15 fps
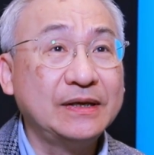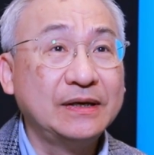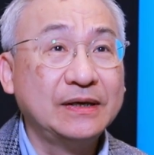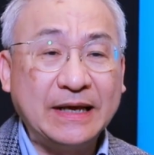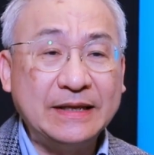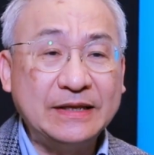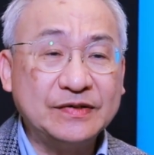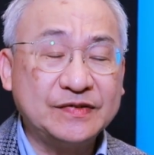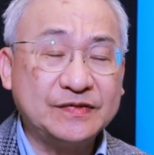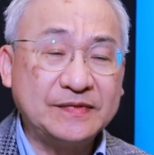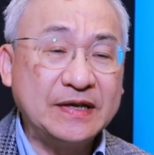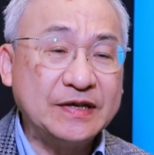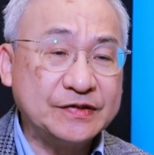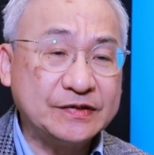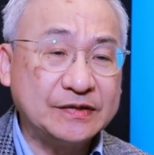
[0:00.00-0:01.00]
But then if
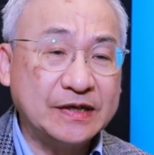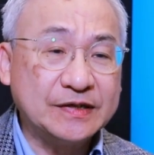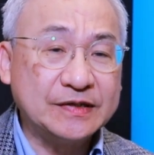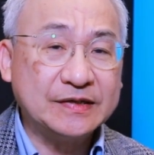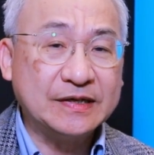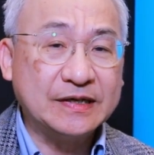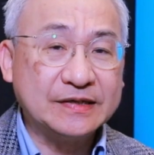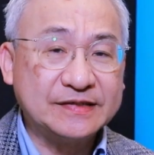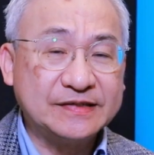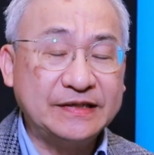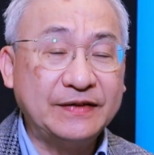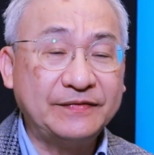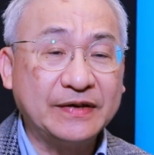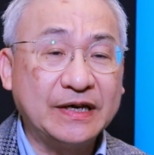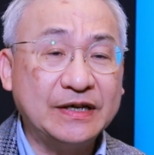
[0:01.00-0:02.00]
there's a
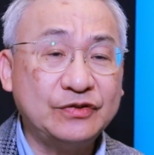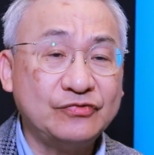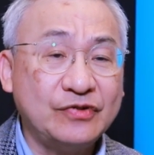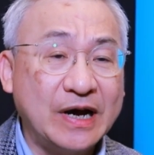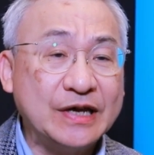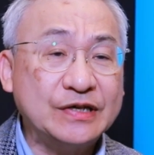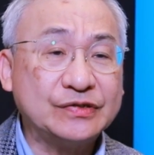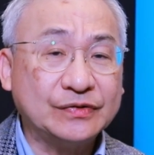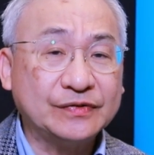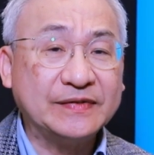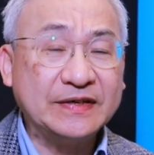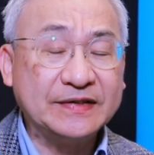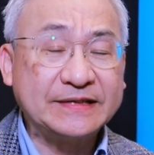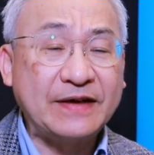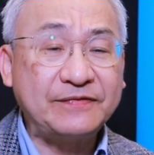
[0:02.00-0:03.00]
significant rise or
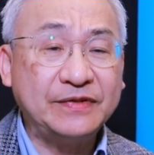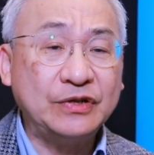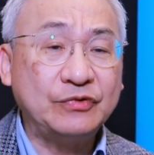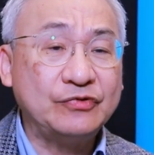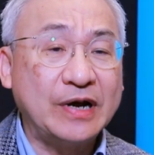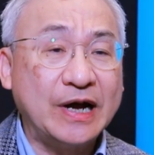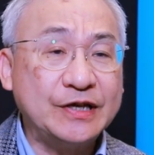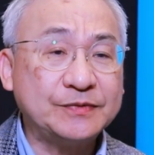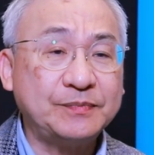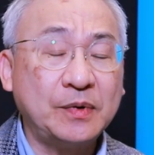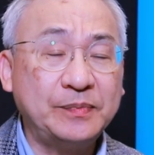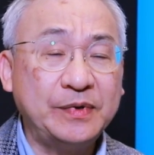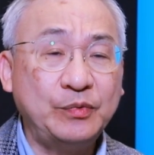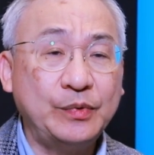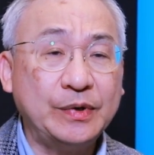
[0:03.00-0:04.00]
there's definite rise,
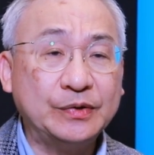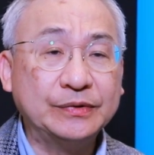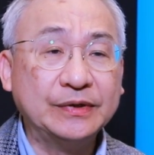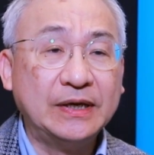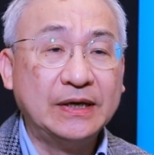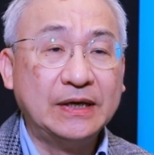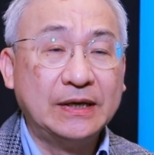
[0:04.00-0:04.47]
probably we'll